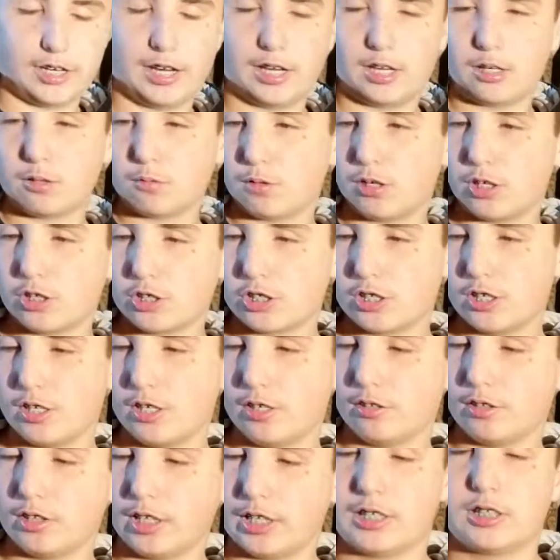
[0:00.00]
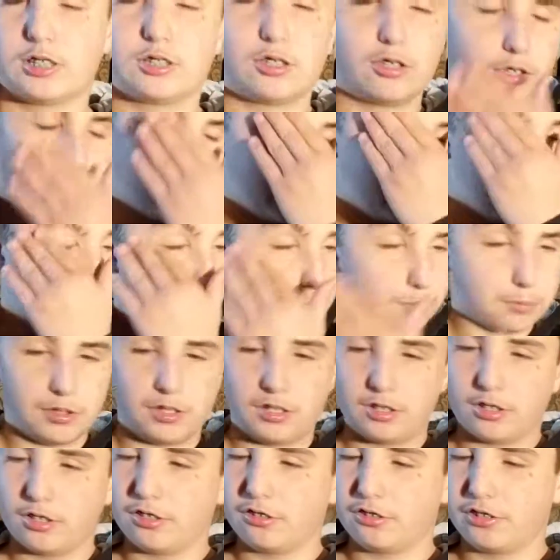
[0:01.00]
hand wash it, like soak it in some
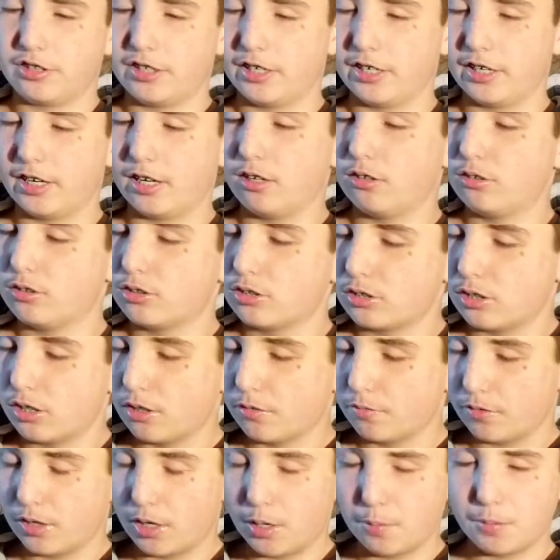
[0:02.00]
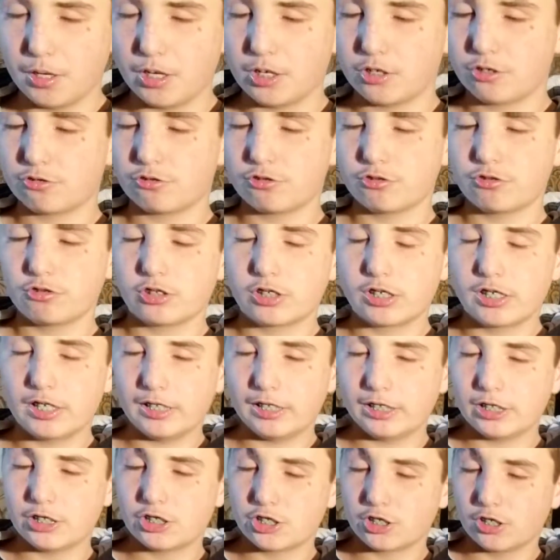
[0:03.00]
water and wring it out and stuff. I'm not
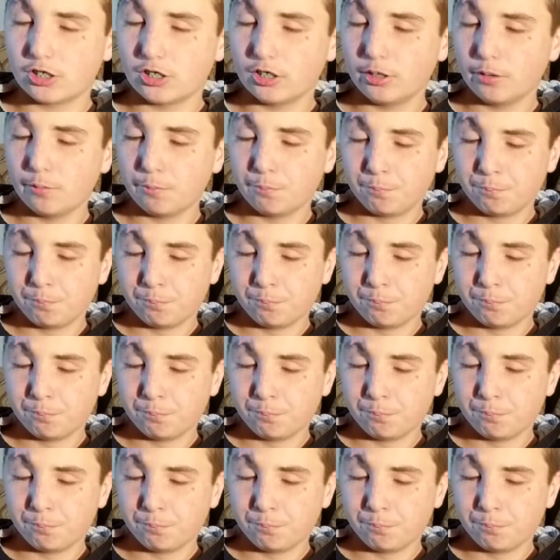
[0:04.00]
really sure,